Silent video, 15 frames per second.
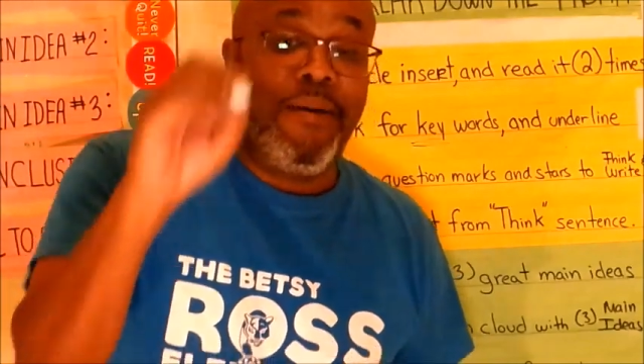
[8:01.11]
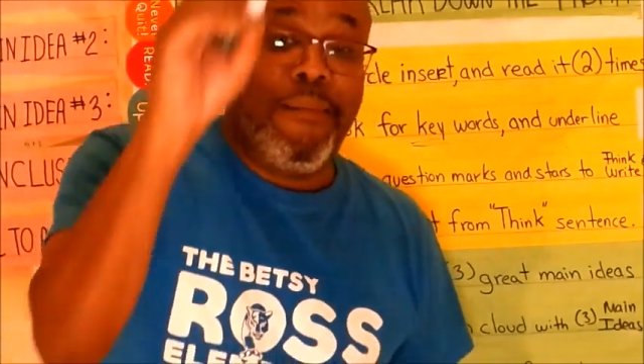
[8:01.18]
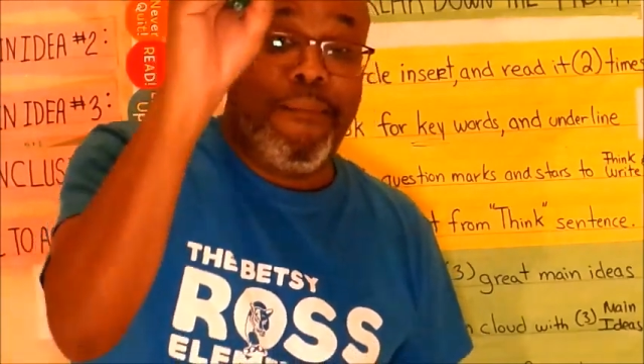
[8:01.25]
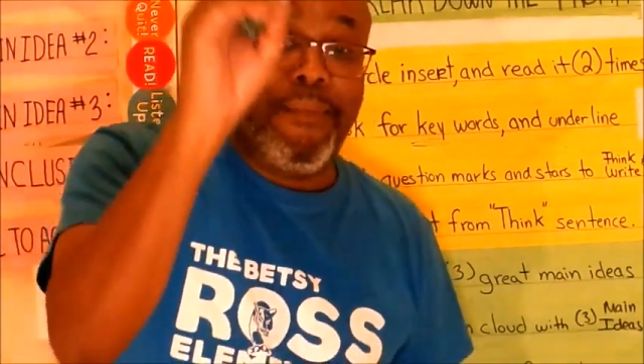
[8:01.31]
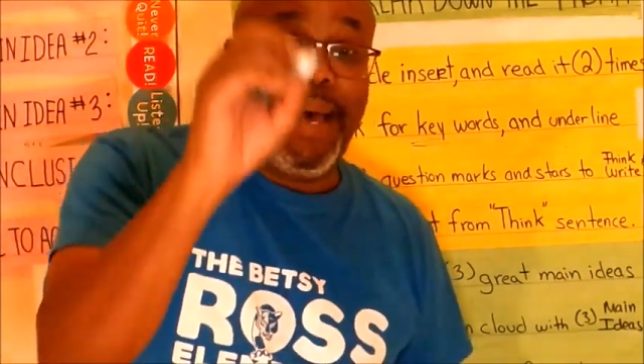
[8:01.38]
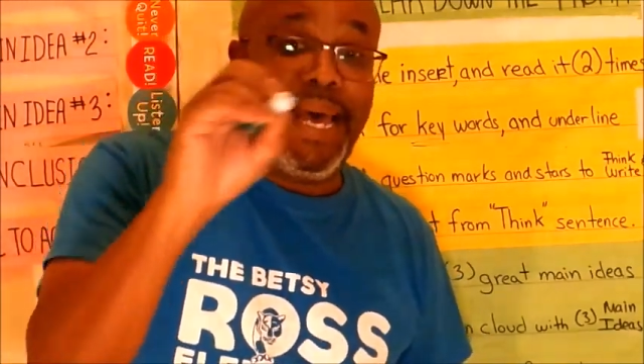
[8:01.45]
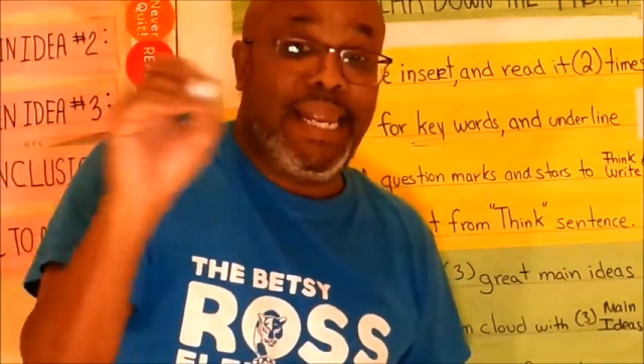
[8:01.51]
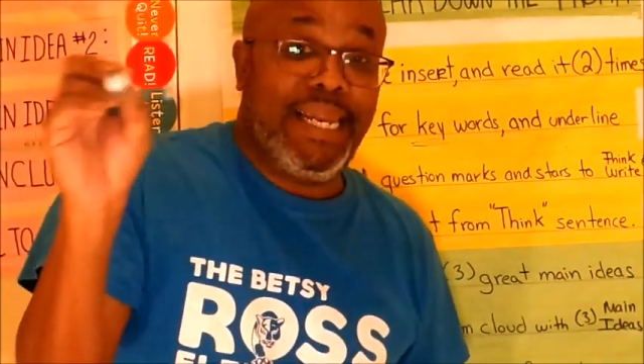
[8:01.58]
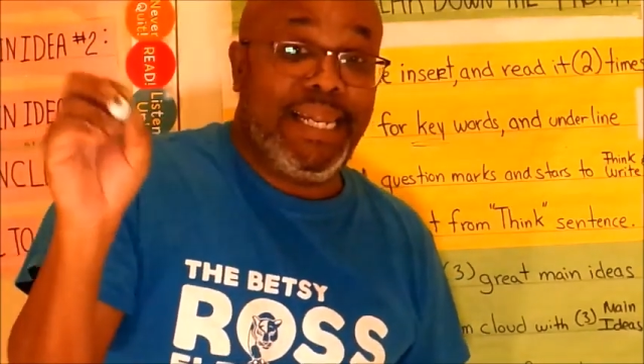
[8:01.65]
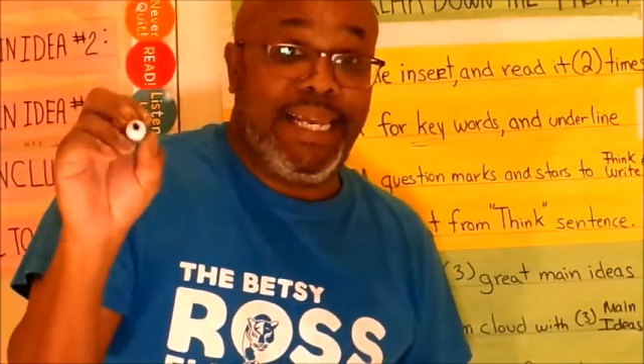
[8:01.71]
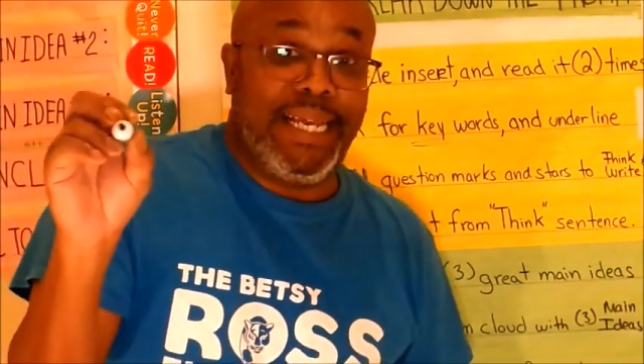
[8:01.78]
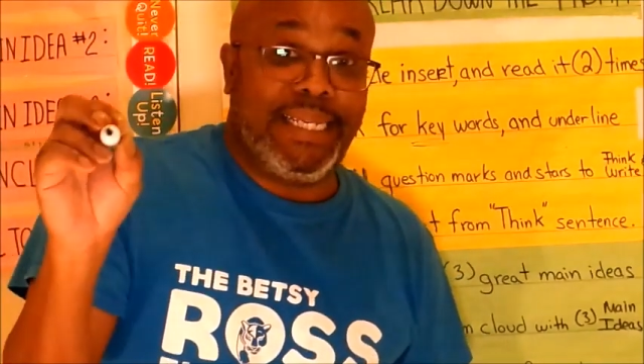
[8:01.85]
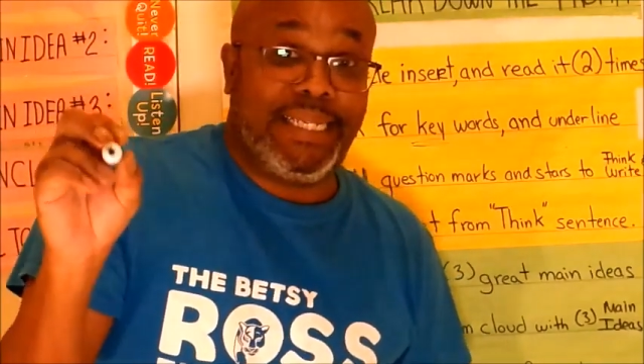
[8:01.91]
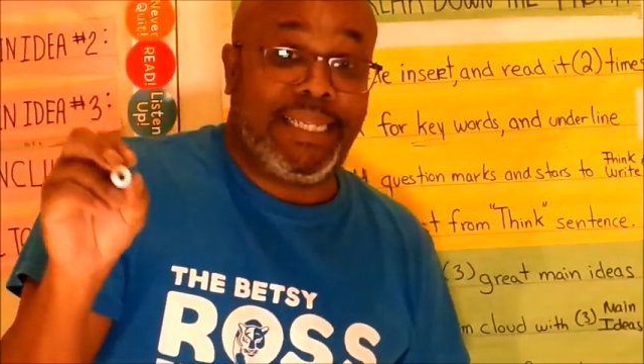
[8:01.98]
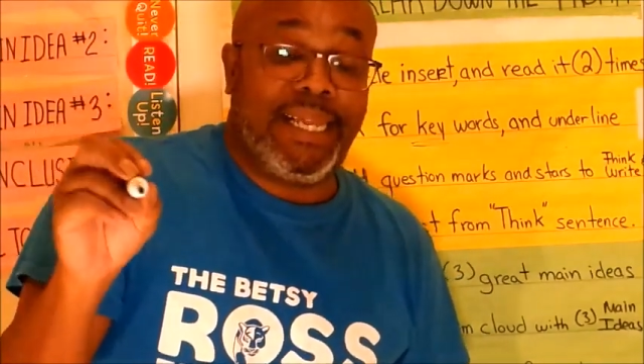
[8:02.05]
My
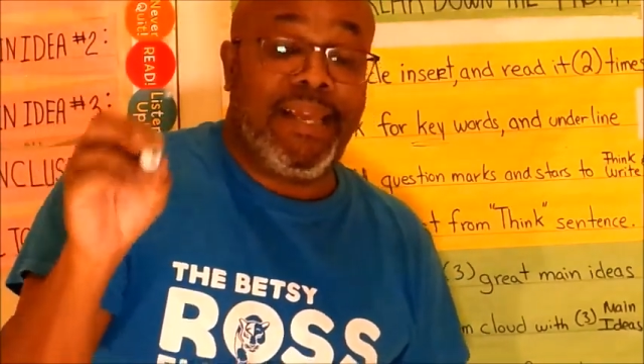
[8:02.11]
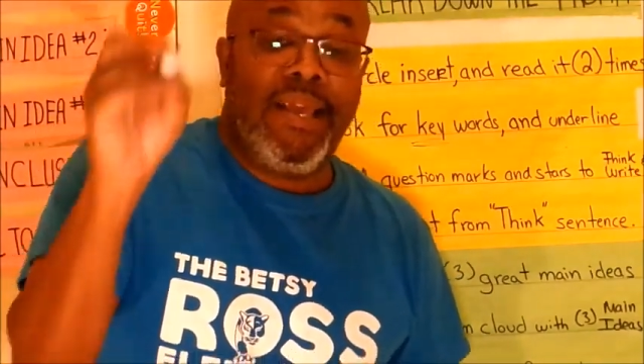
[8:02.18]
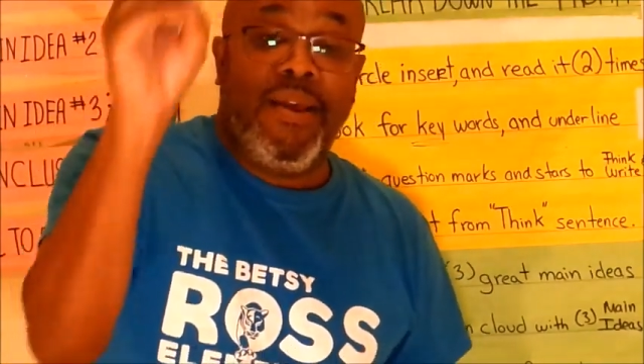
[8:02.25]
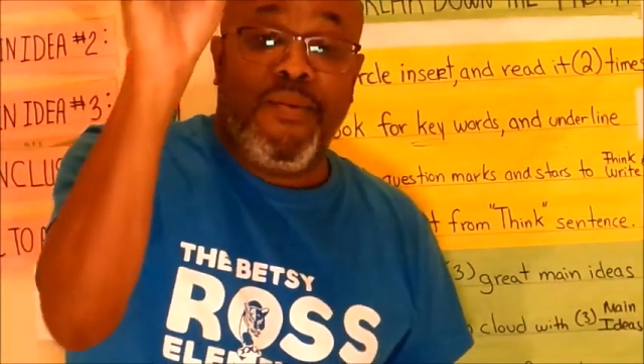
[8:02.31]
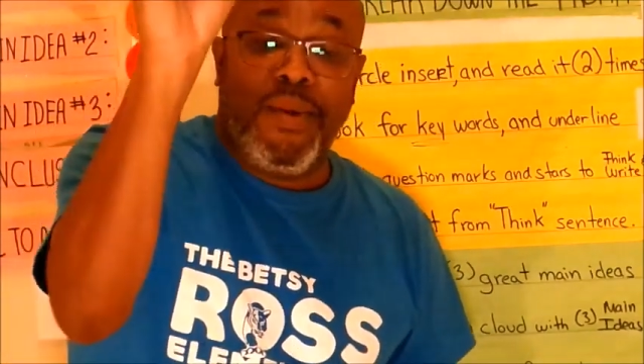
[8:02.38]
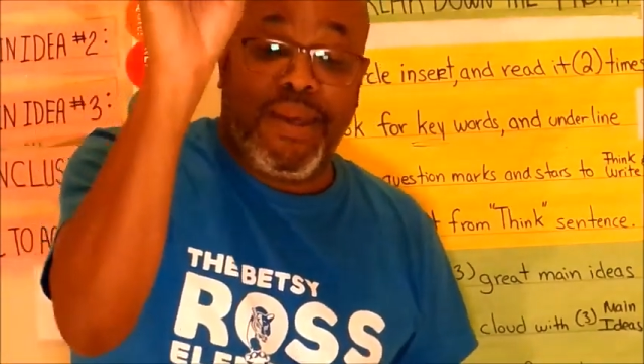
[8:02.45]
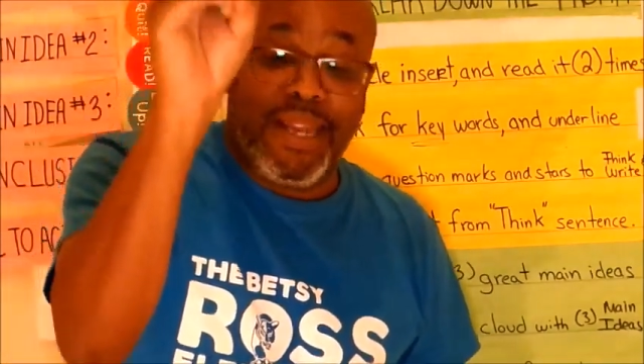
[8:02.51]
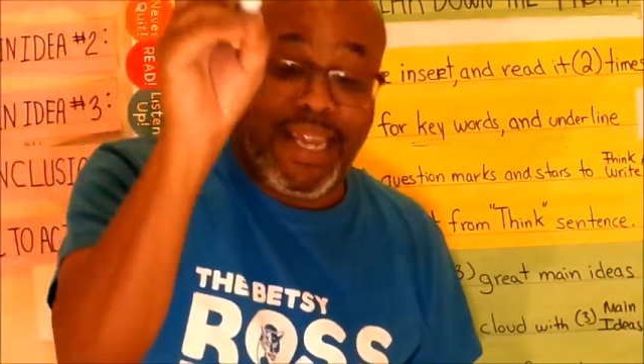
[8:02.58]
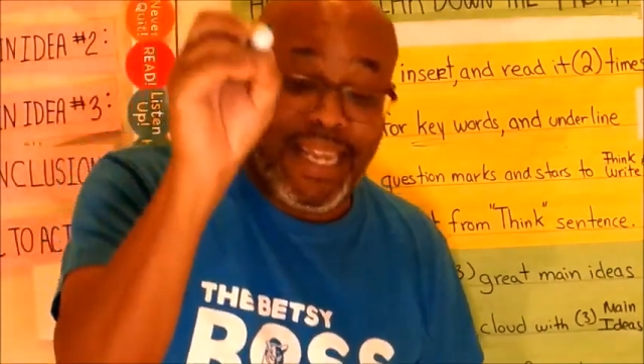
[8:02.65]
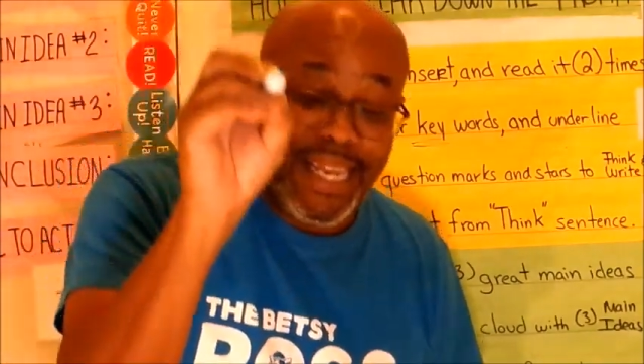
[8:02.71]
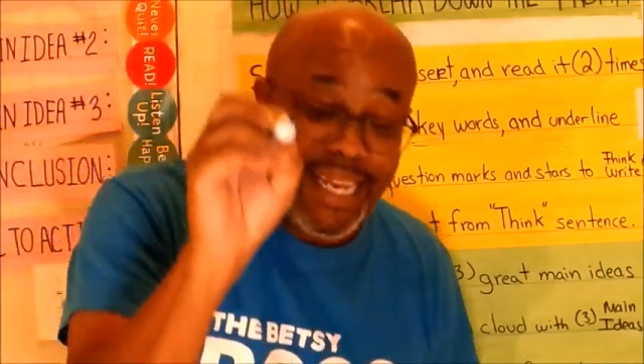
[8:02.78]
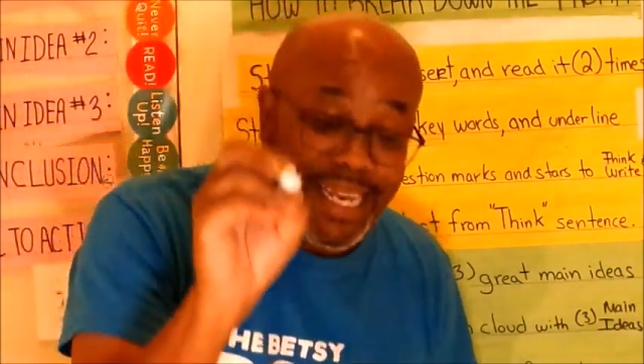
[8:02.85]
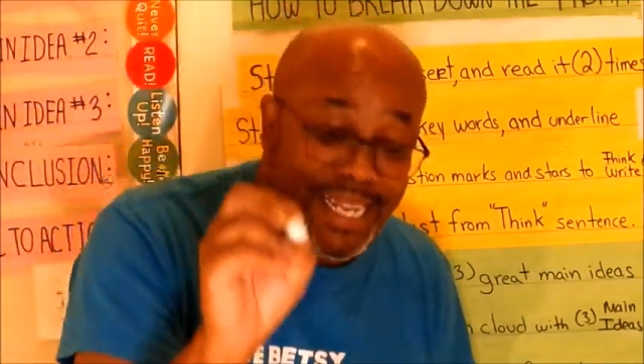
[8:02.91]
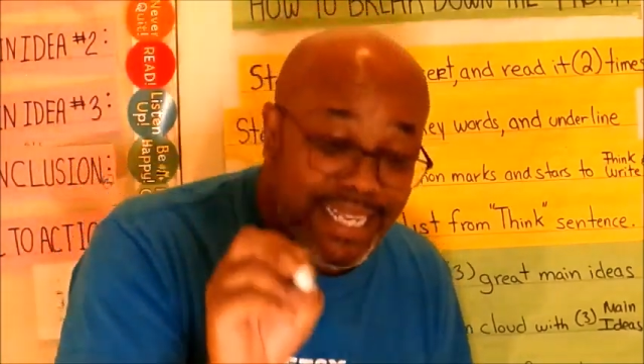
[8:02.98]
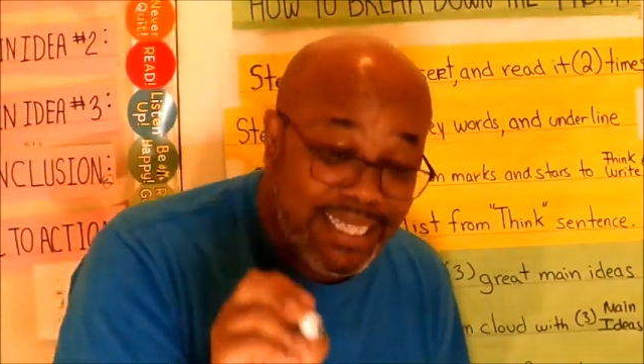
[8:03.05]
list. We're going to
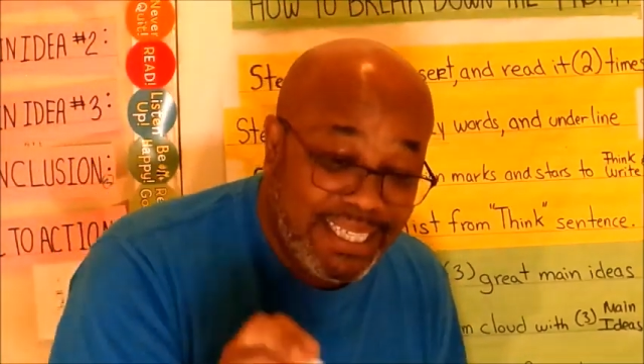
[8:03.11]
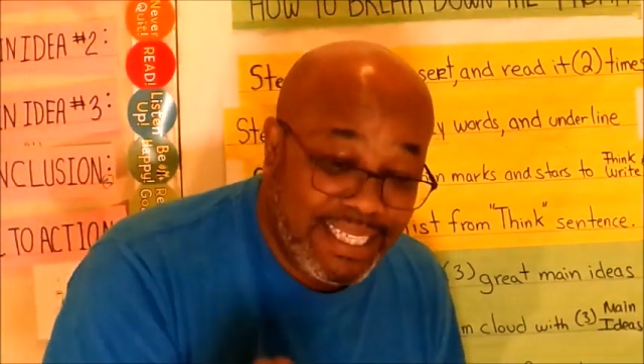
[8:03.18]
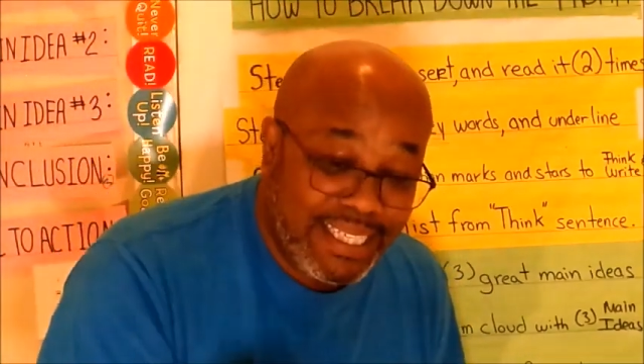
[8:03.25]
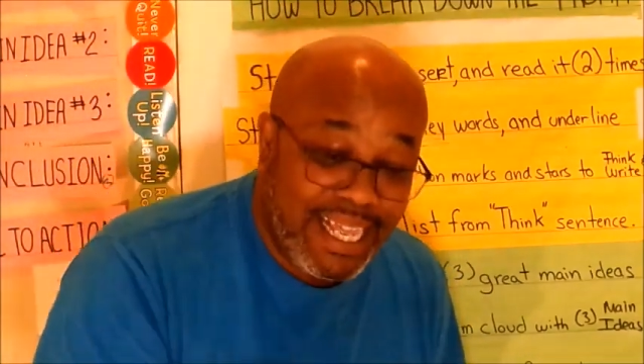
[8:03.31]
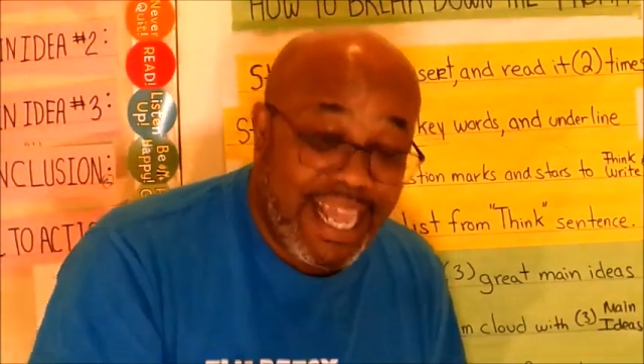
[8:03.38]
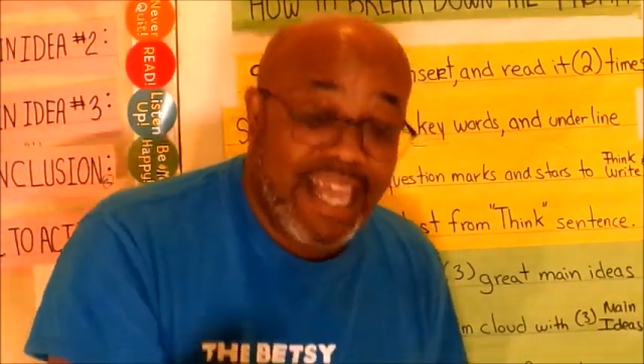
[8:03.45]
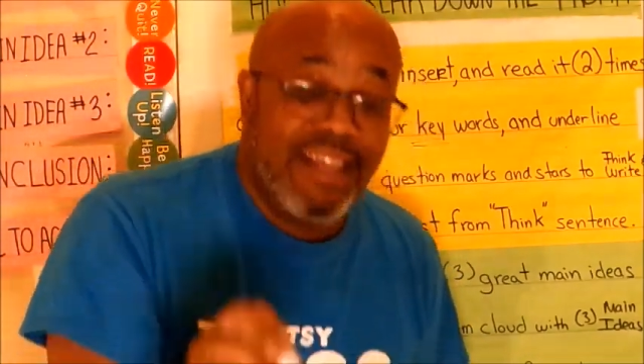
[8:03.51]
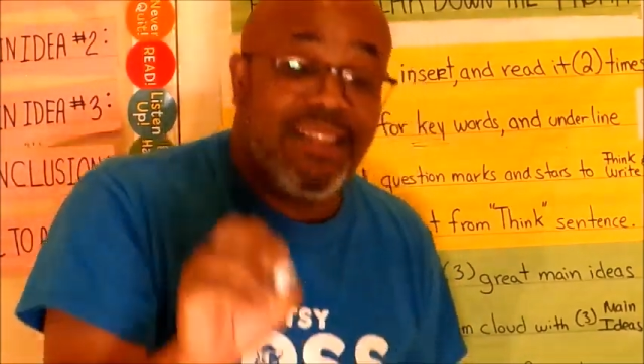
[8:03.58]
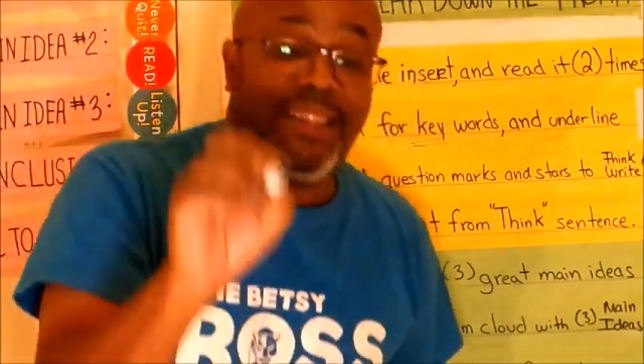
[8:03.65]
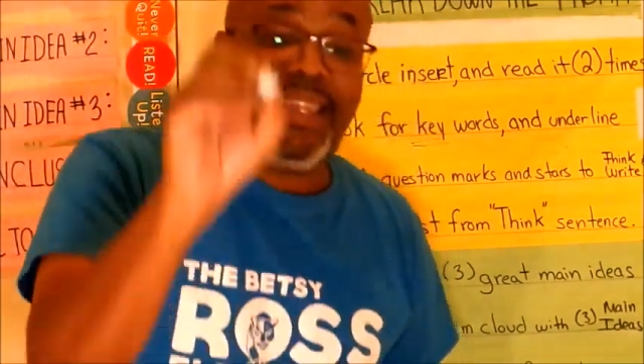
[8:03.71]
list down